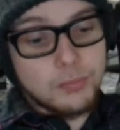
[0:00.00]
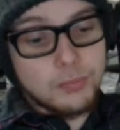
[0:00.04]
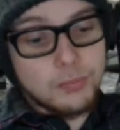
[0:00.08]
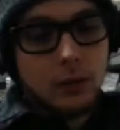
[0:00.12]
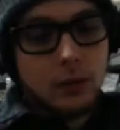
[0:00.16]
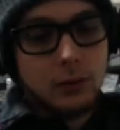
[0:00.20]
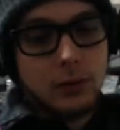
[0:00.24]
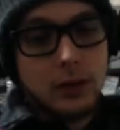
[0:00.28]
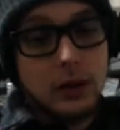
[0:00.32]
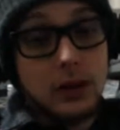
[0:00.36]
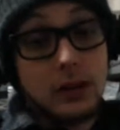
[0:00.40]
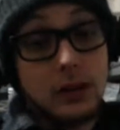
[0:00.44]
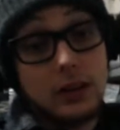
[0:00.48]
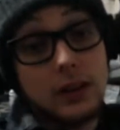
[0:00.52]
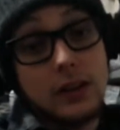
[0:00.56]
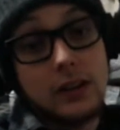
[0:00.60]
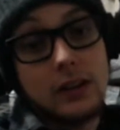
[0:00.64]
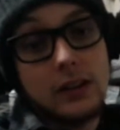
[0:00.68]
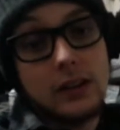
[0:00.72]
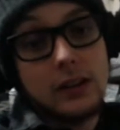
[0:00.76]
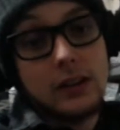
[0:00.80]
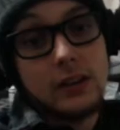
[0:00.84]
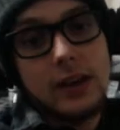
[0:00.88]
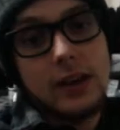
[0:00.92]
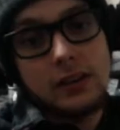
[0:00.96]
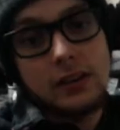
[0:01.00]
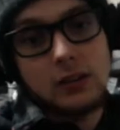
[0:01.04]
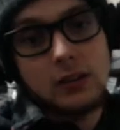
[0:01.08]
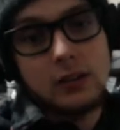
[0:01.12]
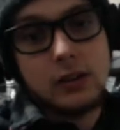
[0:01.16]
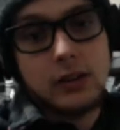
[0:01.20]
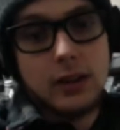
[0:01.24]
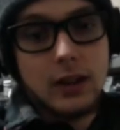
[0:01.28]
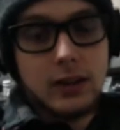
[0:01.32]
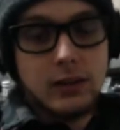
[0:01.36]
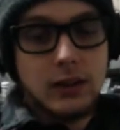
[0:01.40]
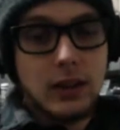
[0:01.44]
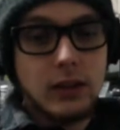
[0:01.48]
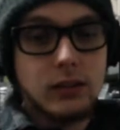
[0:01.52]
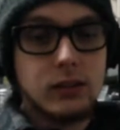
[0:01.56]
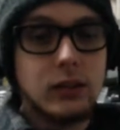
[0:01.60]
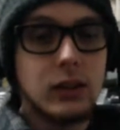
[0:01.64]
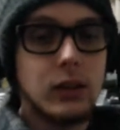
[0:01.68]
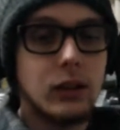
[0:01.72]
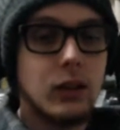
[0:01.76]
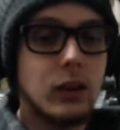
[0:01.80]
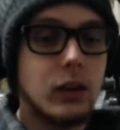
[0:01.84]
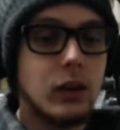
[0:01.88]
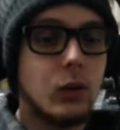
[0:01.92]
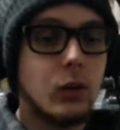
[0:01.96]
the assassins that
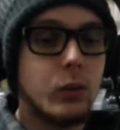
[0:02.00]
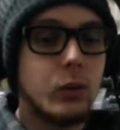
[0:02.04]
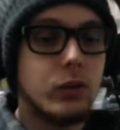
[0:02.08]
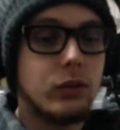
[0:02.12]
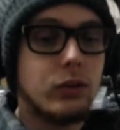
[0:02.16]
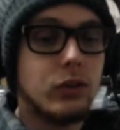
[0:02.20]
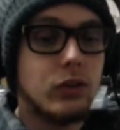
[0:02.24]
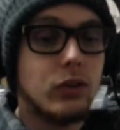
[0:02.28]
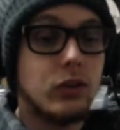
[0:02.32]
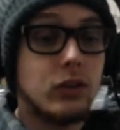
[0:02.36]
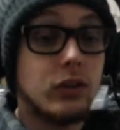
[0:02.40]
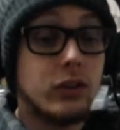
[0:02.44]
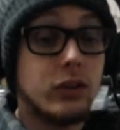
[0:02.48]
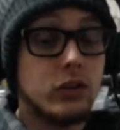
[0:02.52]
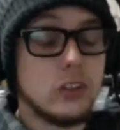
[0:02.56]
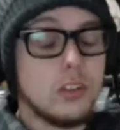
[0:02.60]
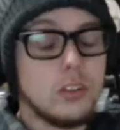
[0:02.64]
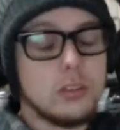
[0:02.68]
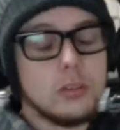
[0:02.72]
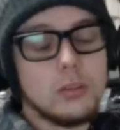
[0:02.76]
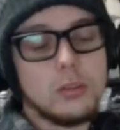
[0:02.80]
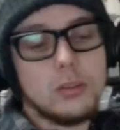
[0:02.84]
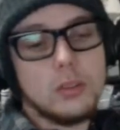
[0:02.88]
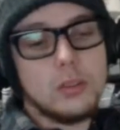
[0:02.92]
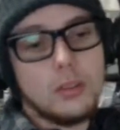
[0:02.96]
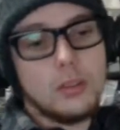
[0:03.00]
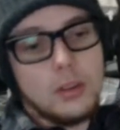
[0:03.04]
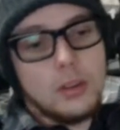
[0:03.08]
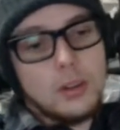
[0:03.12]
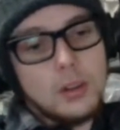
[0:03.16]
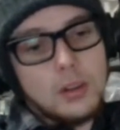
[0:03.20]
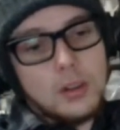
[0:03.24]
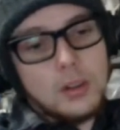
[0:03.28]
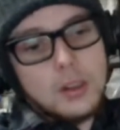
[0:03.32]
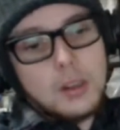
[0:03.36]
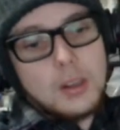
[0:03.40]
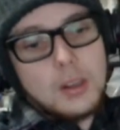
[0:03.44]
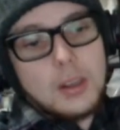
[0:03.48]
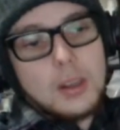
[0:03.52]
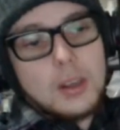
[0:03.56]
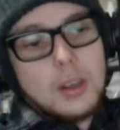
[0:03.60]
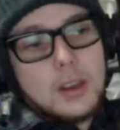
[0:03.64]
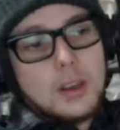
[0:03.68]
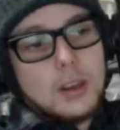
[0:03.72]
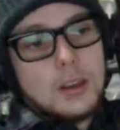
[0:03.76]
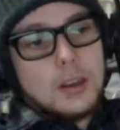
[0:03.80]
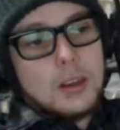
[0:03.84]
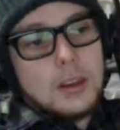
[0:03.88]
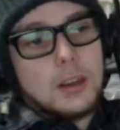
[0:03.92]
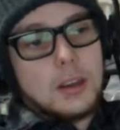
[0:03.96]
the Inquisition does use.
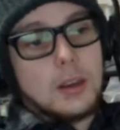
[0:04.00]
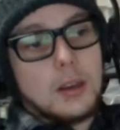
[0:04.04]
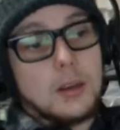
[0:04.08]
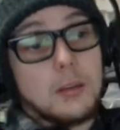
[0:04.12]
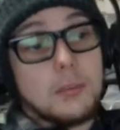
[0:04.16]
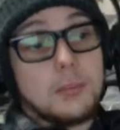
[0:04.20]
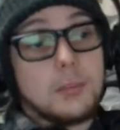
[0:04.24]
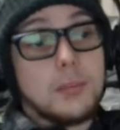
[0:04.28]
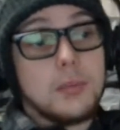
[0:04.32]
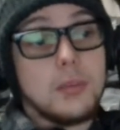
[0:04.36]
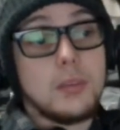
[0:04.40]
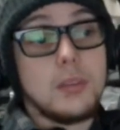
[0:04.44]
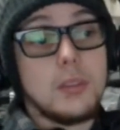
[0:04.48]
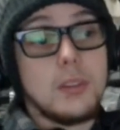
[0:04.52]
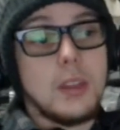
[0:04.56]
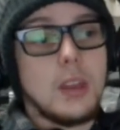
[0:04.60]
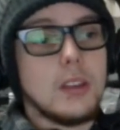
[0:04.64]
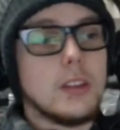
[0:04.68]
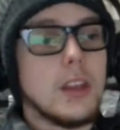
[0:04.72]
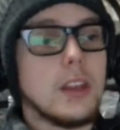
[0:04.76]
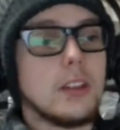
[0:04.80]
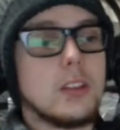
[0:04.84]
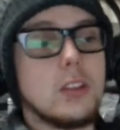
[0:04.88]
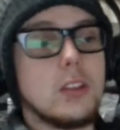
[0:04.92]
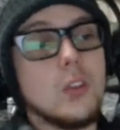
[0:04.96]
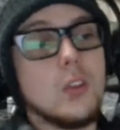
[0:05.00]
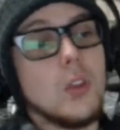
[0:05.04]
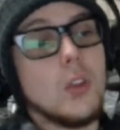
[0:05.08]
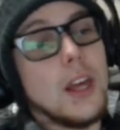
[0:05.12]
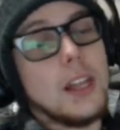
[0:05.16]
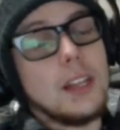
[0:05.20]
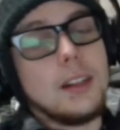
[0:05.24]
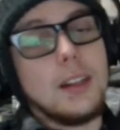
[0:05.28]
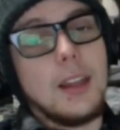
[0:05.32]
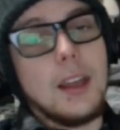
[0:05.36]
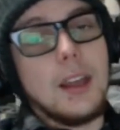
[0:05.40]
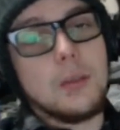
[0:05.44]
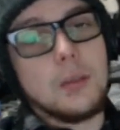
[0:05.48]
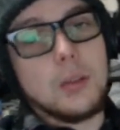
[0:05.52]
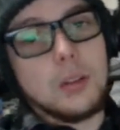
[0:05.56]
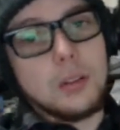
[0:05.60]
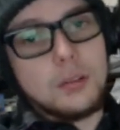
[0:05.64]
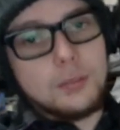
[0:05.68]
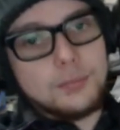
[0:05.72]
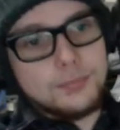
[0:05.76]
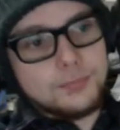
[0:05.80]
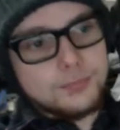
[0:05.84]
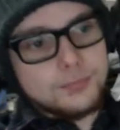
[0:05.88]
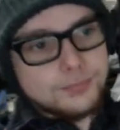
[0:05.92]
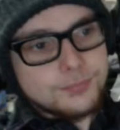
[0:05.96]
That to that
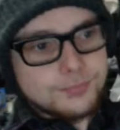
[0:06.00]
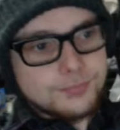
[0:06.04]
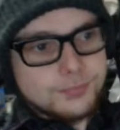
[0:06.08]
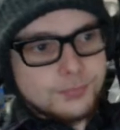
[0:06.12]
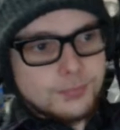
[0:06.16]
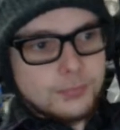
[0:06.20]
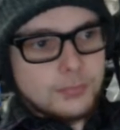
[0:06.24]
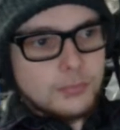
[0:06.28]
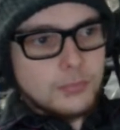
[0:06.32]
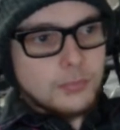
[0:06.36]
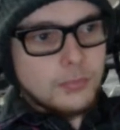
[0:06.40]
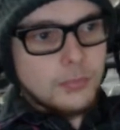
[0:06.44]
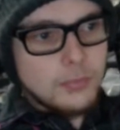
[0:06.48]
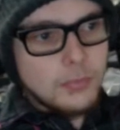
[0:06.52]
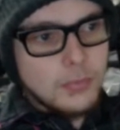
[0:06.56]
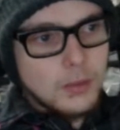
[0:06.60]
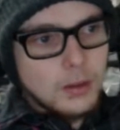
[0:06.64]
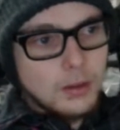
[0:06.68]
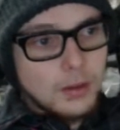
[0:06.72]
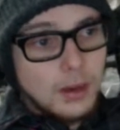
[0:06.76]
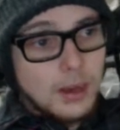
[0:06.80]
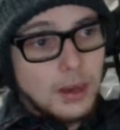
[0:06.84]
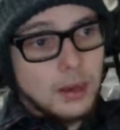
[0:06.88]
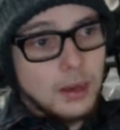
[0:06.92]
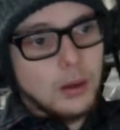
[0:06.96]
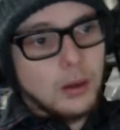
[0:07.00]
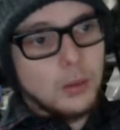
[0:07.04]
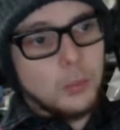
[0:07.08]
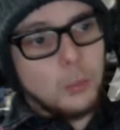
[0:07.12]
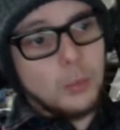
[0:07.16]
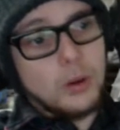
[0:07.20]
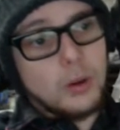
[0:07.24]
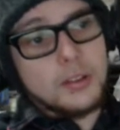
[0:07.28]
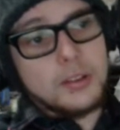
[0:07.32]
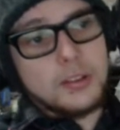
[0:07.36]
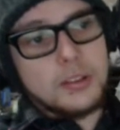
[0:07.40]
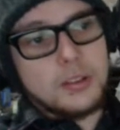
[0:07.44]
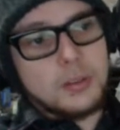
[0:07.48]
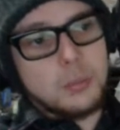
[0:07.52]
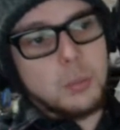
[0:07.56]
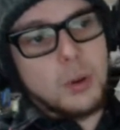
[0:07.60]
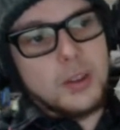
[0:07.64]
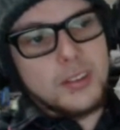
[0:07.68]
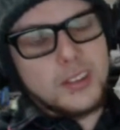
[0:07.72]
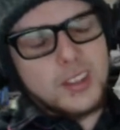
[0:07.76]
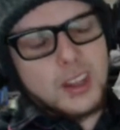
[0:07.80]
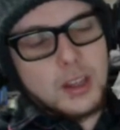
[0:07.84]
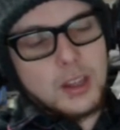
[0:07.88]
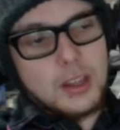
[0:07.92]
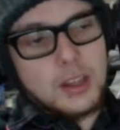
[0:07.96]
level.
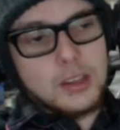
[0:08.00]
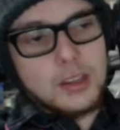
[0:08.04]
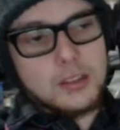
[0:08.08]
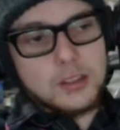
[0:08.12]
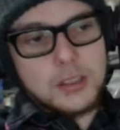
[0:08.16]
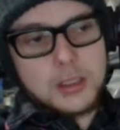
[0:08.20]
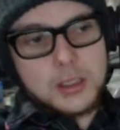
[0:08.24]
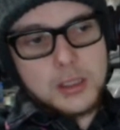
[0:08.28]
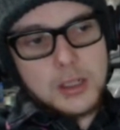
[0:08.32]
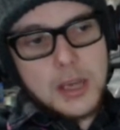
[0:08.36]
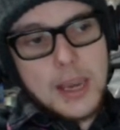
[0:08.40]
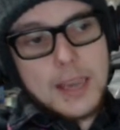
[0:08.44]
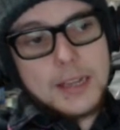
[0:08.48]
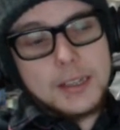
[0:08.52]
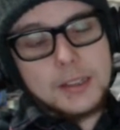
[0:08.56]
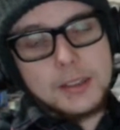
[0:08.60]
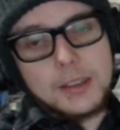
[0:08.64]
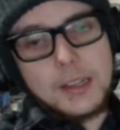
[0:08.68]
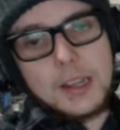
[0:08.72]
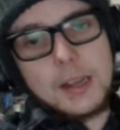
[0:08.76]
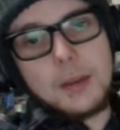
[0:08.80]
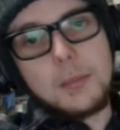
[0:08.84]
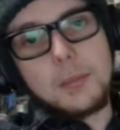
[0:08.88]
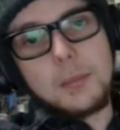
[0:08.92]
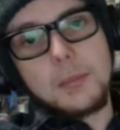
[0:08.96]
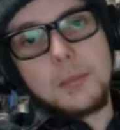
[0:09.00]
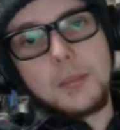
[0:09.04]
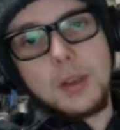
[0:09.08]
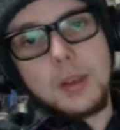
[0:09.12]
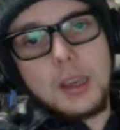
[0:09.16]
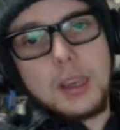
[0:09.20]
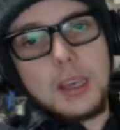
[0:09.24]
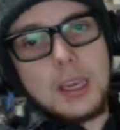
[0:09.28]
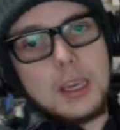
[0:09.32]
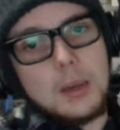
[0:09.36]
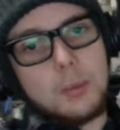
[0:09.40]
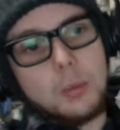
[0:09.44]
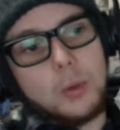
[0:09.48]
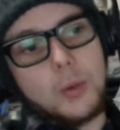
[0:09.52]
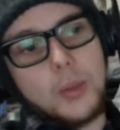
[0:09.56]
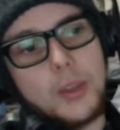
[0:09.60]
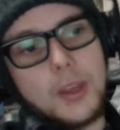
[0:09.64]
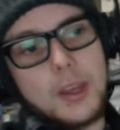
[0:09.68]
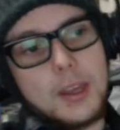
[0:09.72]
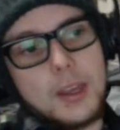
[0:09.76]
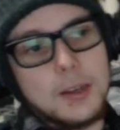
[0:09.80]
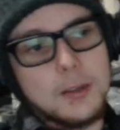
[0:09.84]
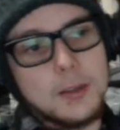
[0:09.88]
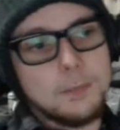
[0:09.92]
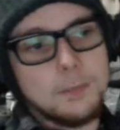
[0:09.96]
Once he's created them, he will
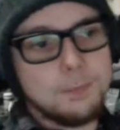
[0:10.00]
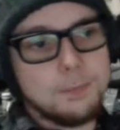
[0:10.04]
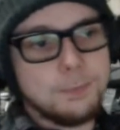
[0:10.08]
then